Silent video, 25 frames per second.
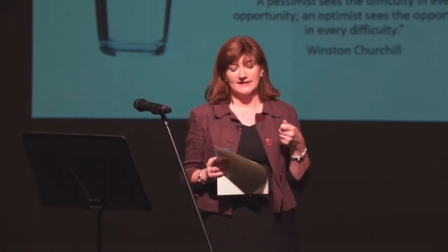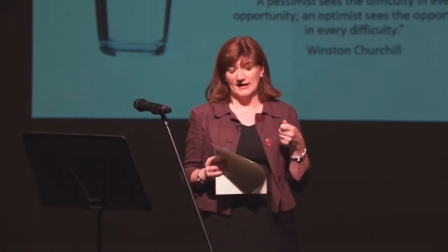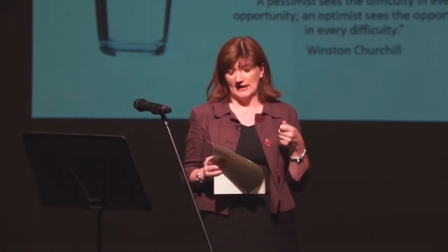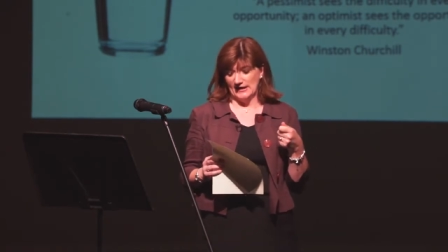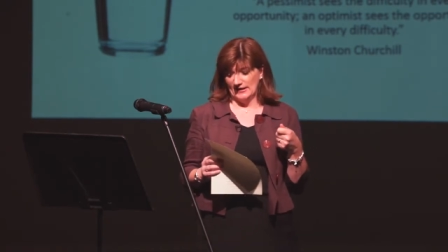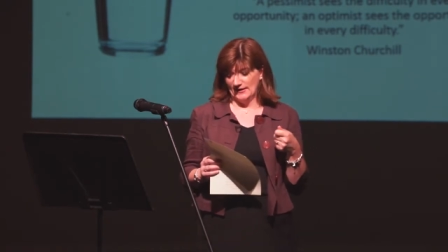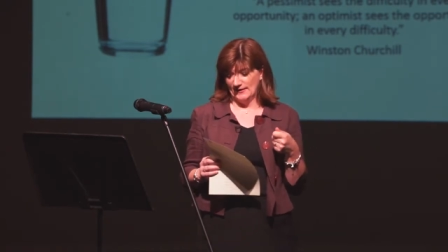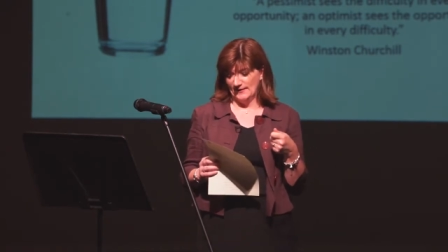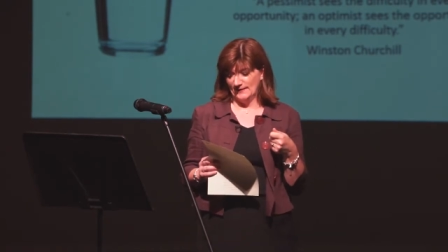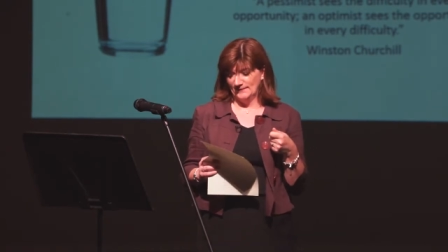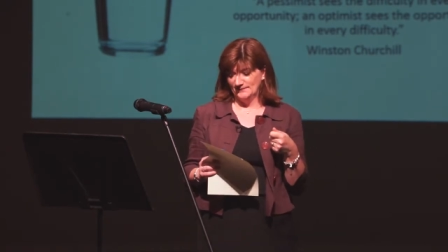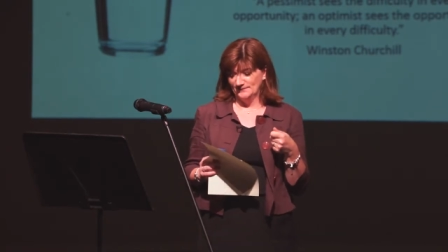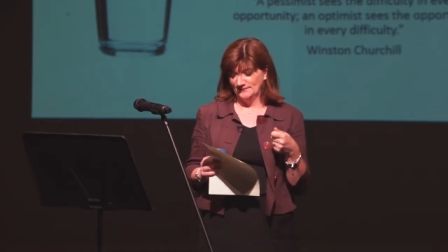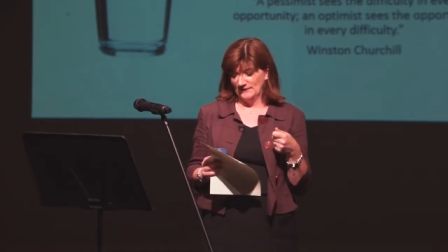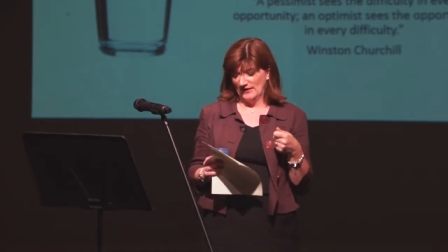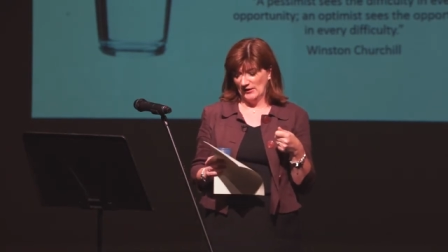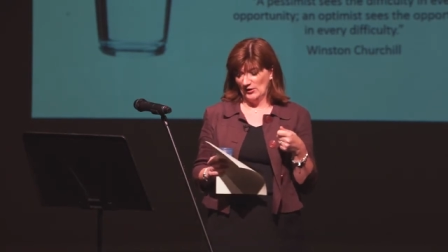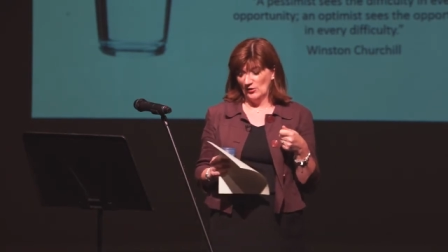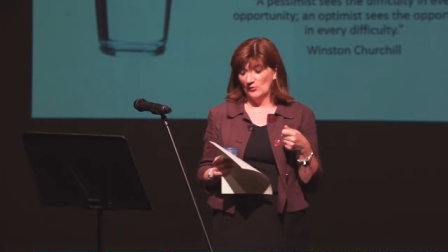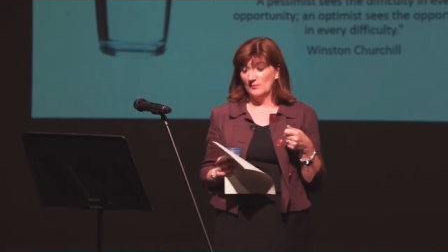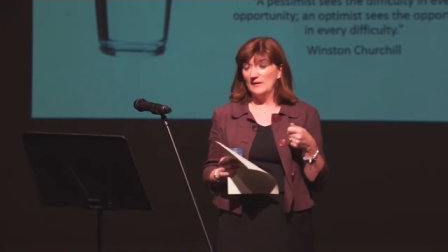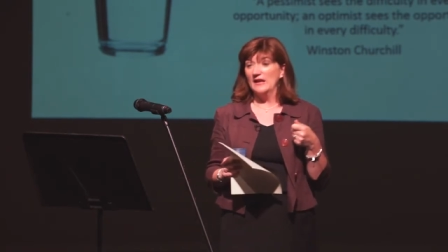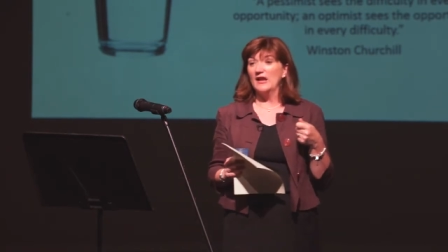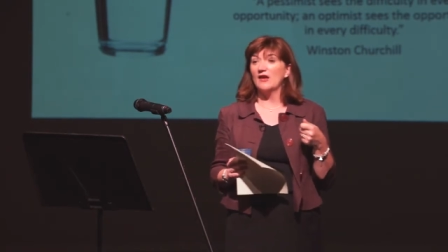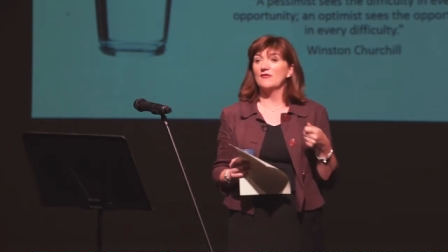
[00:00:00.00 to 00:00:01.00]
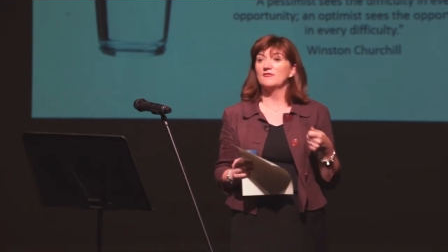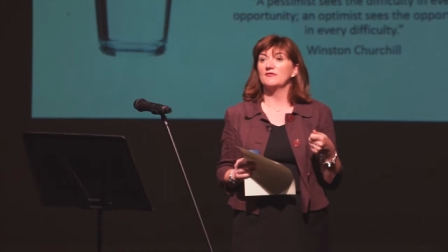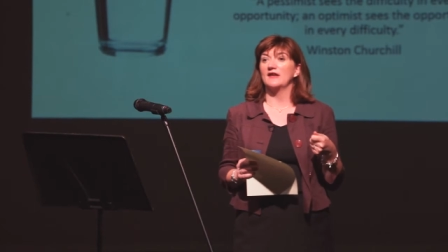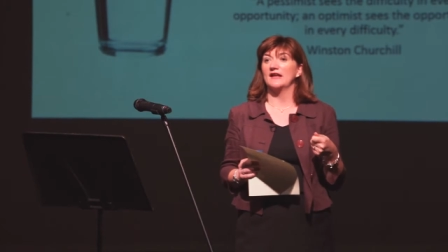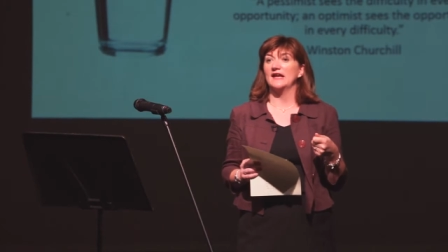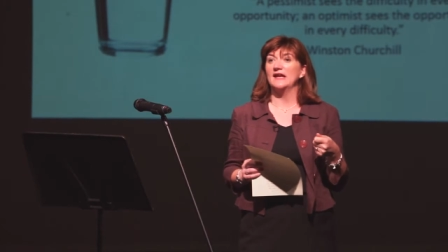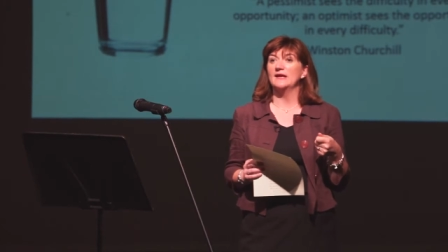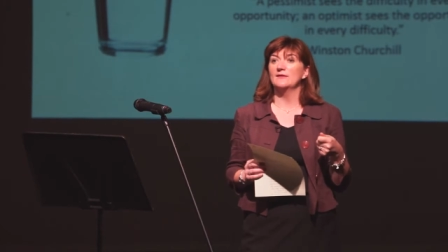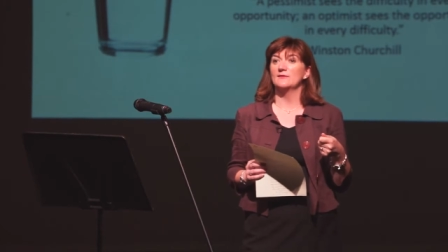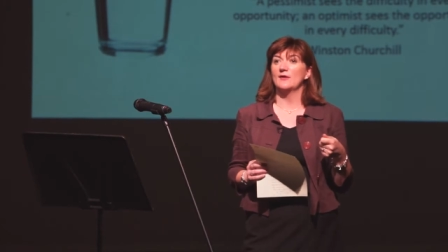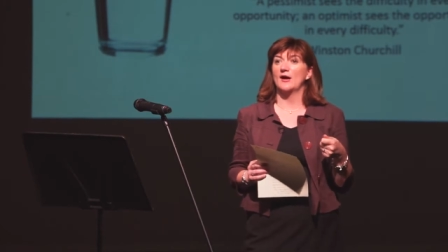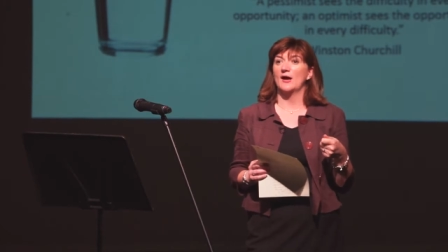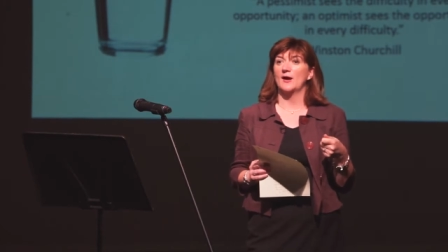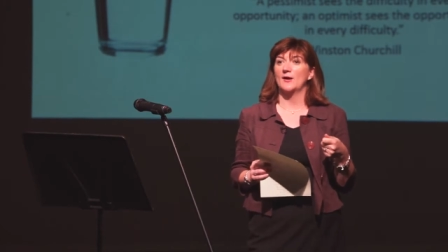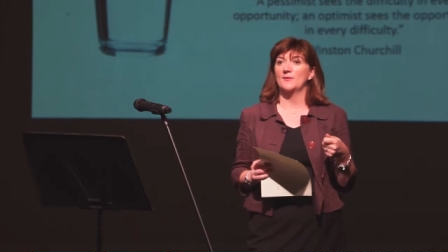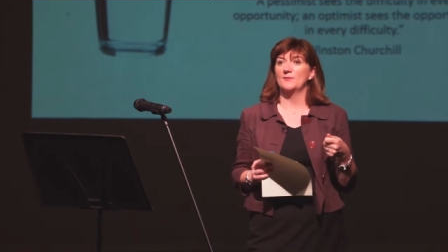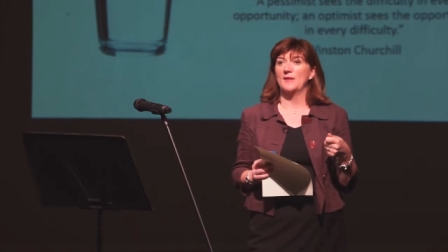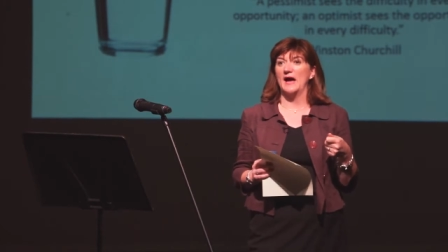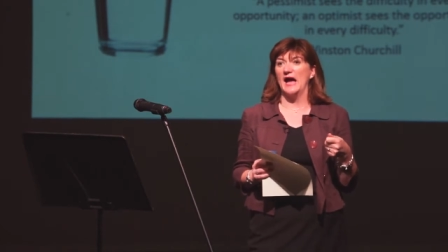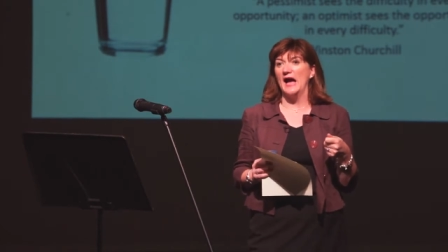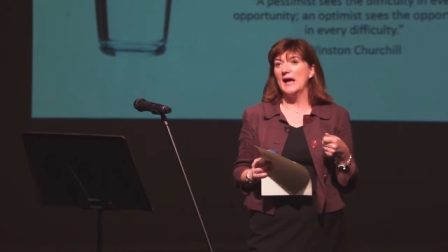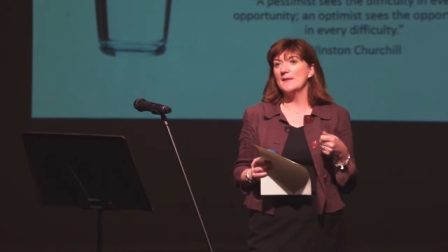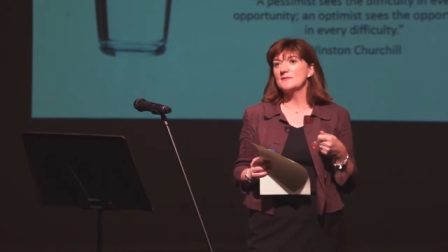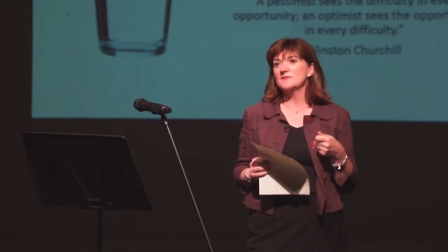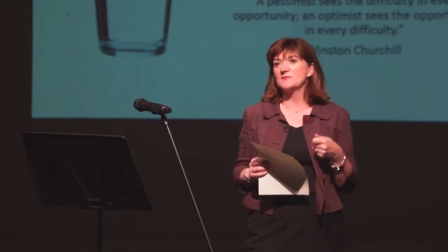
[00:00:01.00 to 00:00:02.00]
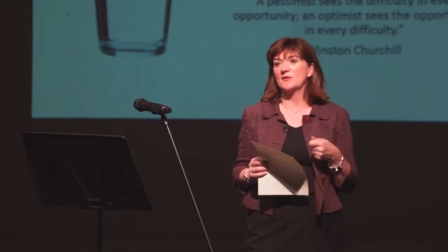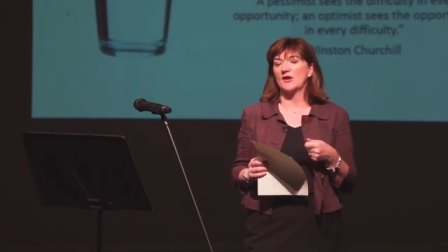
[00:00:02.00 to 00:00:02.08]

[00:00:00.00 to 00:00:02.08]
It would be lovely, perhaps,